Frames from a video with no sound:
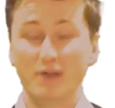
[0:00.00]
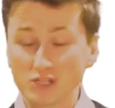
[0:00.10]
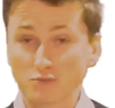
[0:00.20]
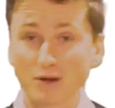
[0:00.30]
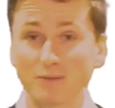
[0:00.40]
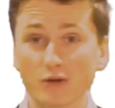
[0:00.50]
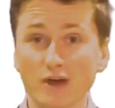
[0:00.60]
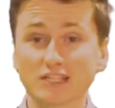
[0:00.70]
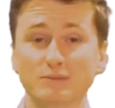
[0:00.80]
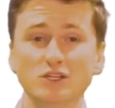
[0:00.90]
Benchmark model
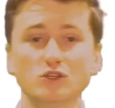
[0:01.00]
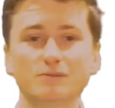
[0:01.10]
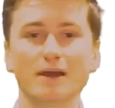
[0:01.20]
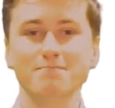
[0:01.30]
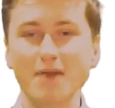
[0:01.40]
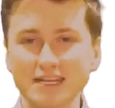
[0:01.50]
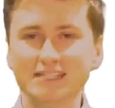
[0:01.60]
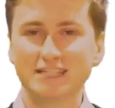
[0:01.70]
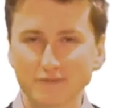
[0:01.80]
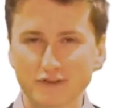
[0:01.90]
has been used by many
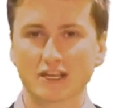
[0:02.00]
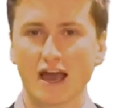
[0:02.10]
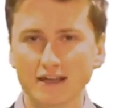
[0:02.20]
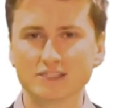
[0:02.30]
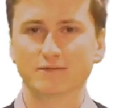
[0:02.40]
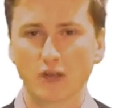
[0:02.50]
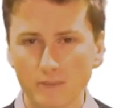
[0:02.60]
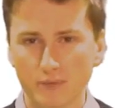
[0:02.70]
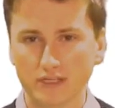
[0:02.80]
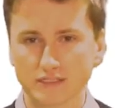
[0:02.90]
different kinds of
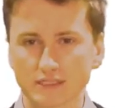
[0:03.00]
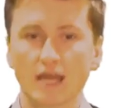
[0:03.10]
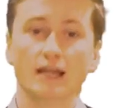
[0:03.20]
companies,